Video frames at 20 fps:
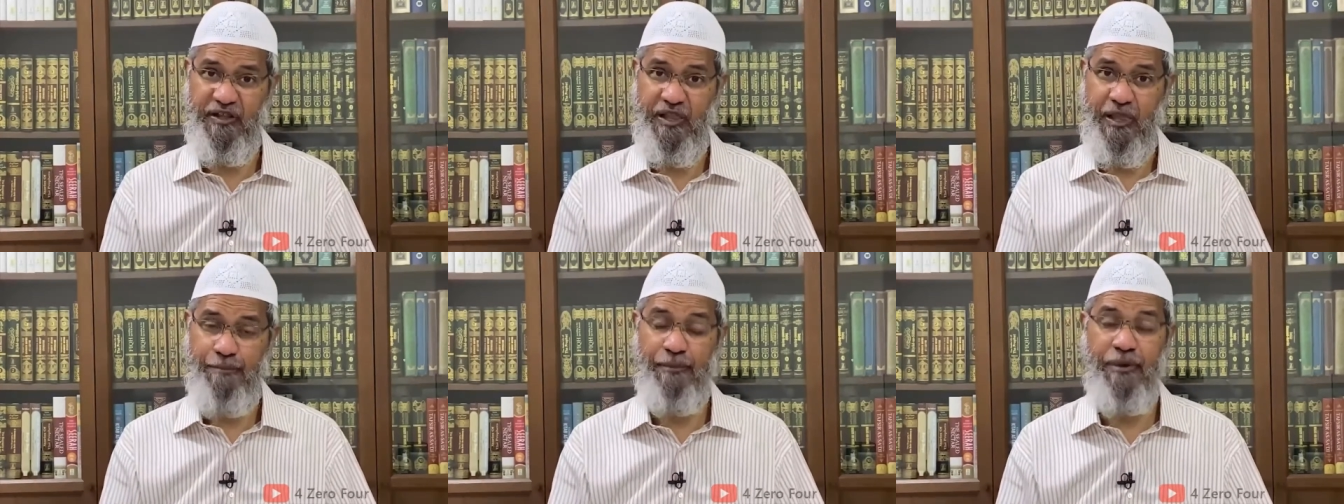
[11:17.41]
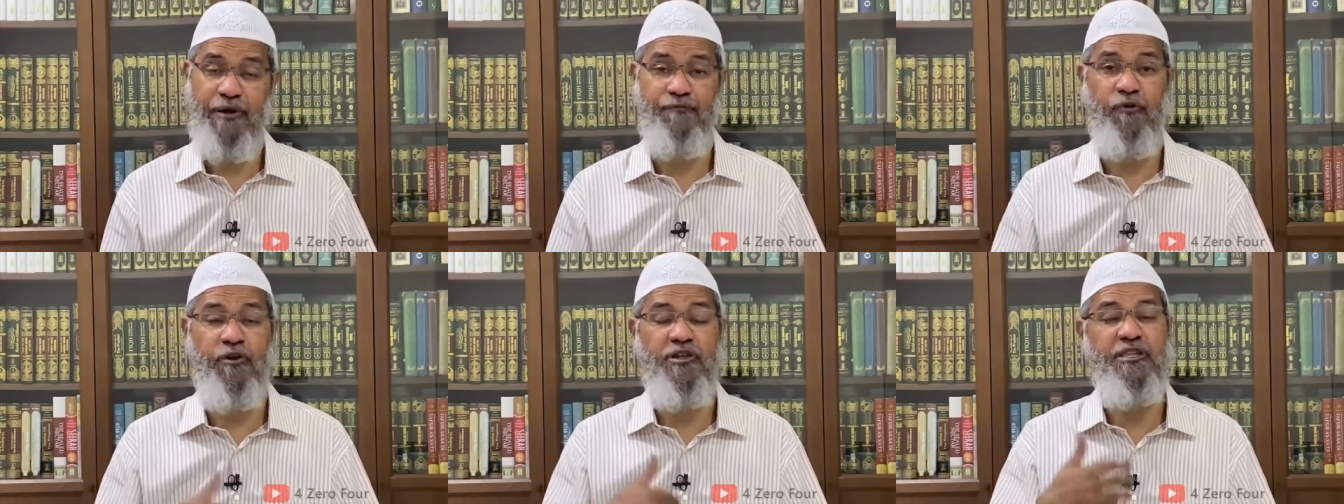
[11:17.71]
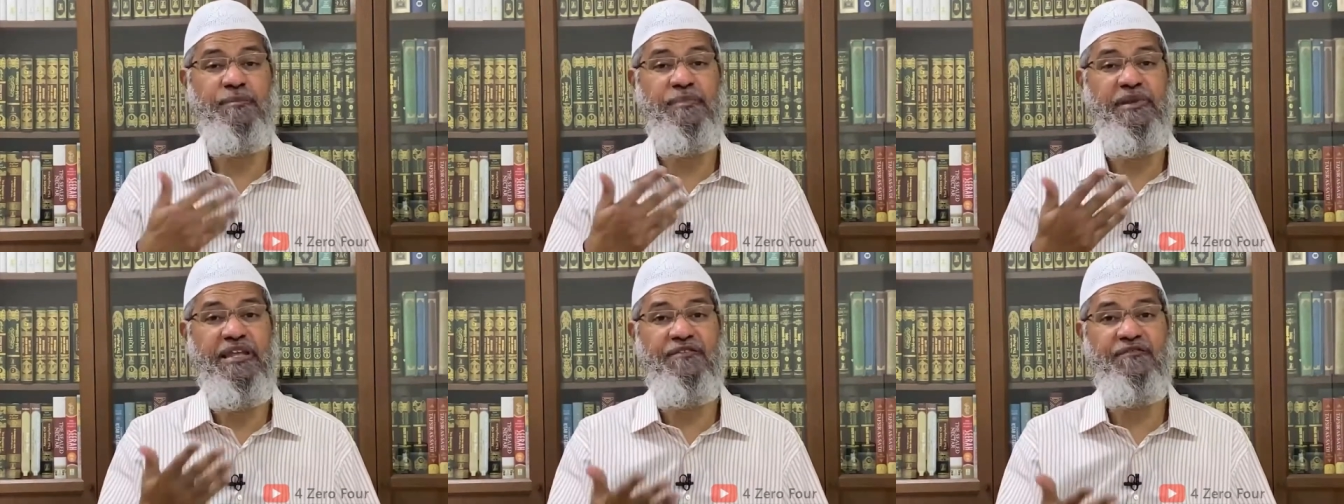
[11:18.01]
But for the
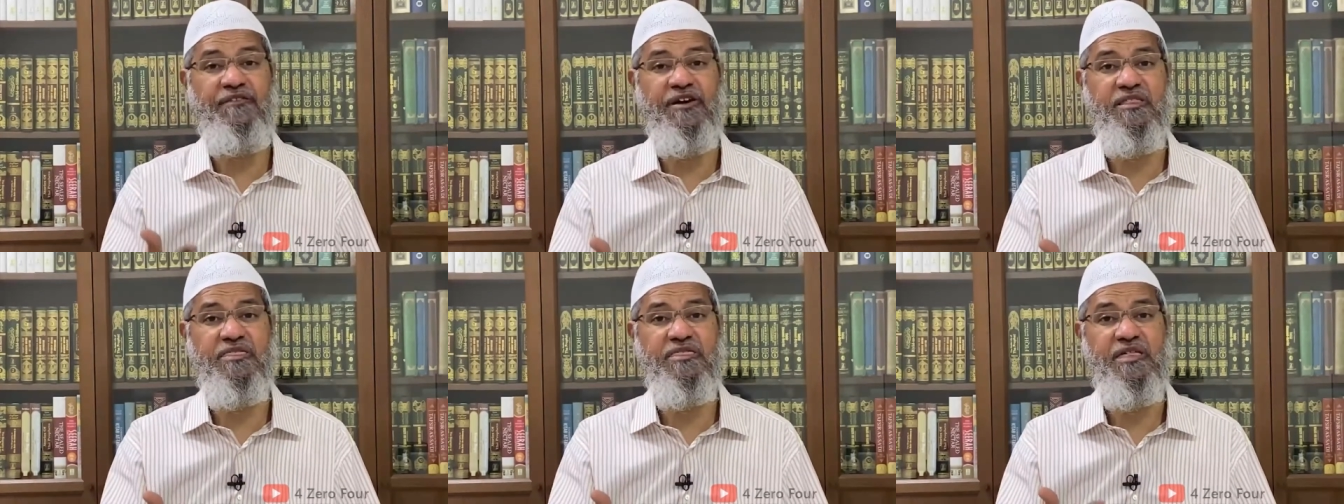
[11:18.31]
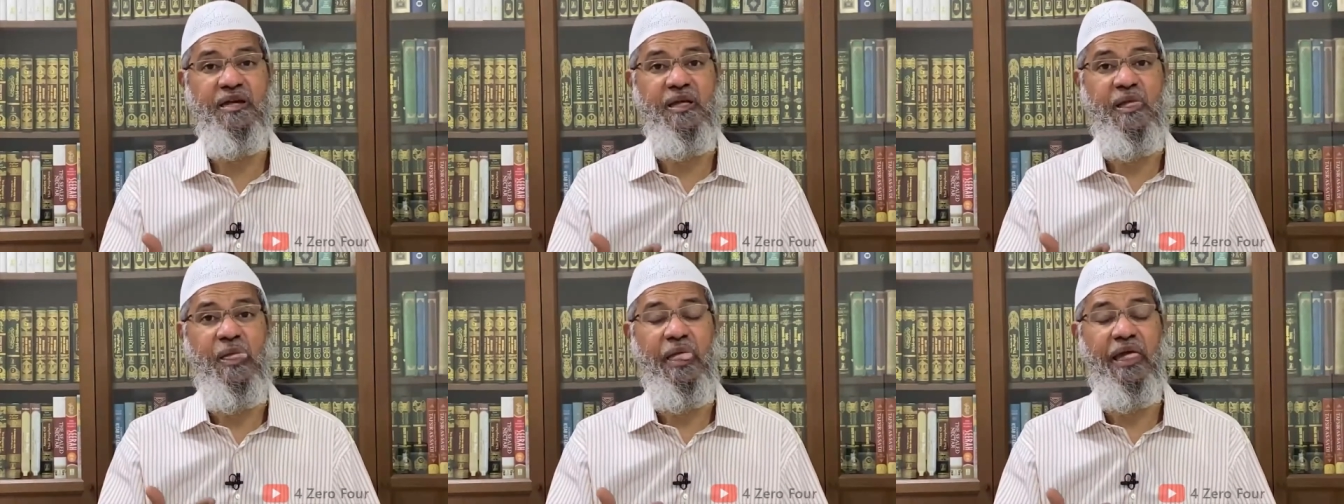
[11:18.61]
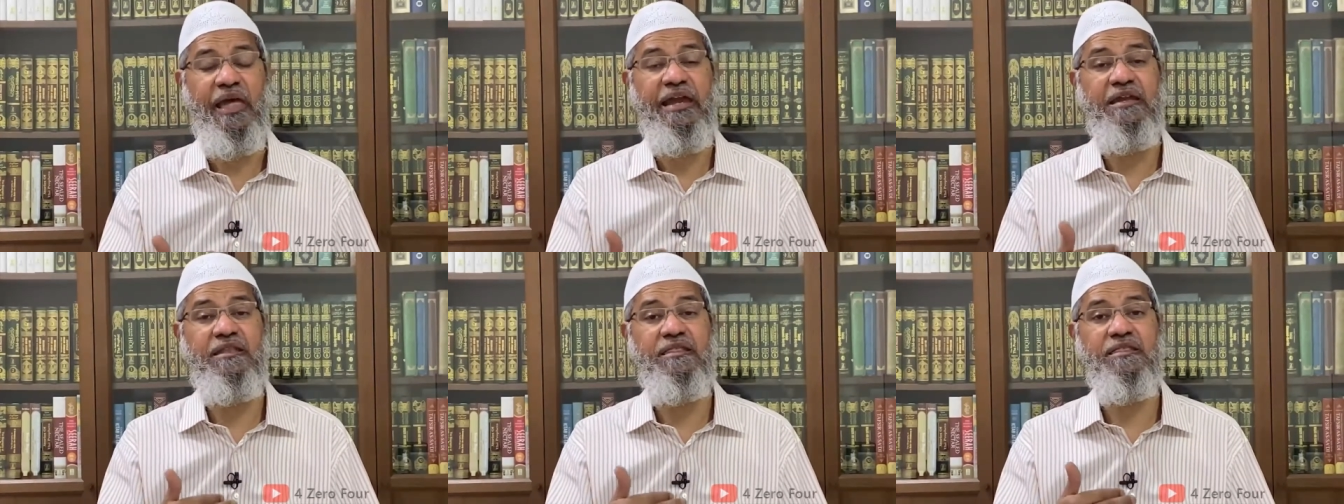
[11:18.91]
believers,
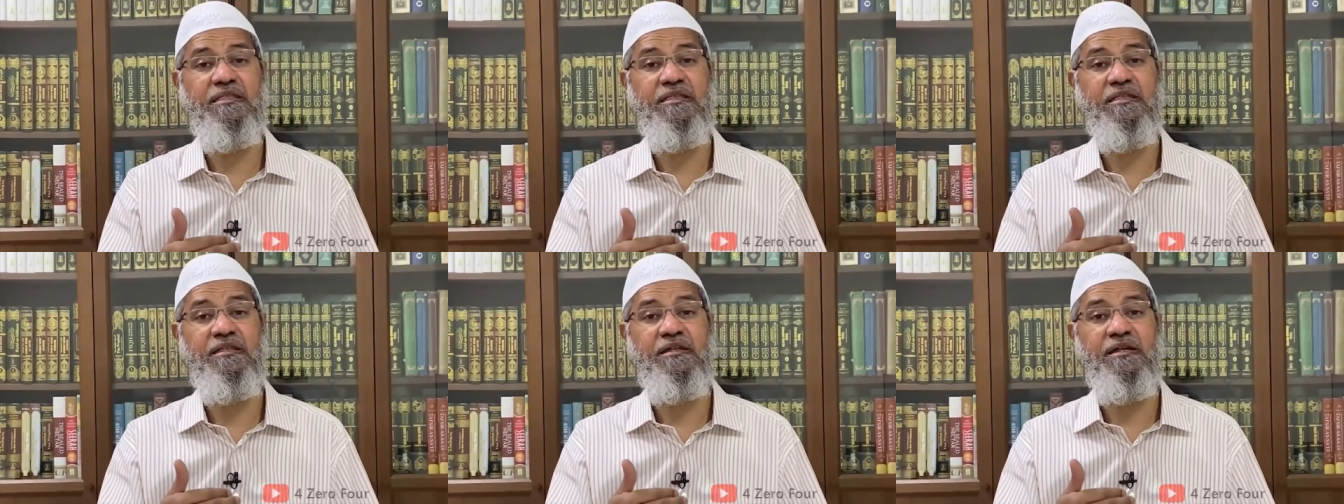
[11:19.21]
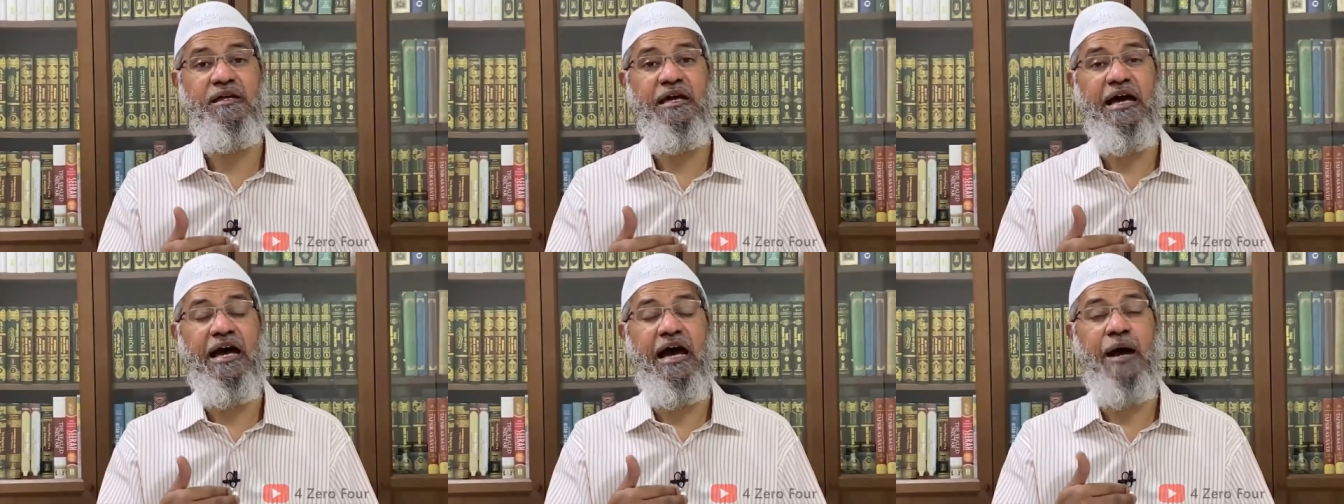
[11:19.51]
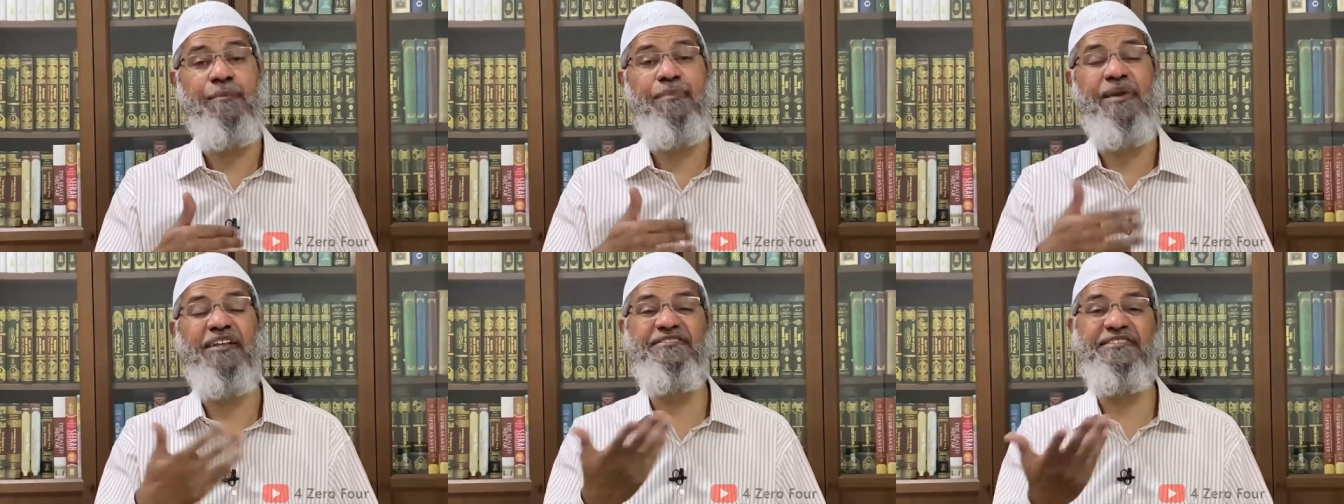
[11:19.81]
it's a
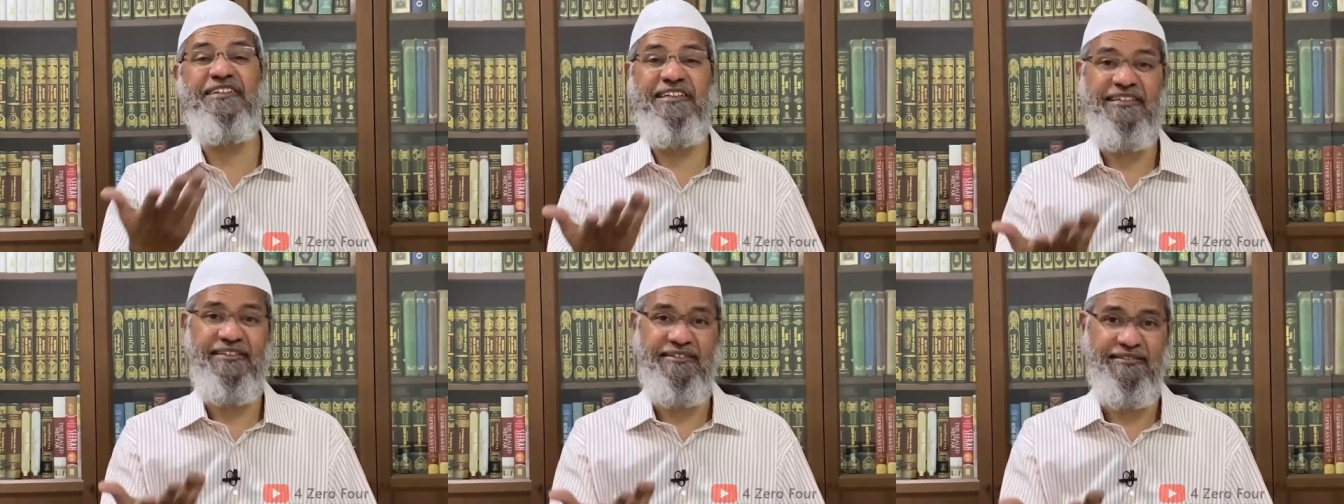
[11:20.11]
blessing.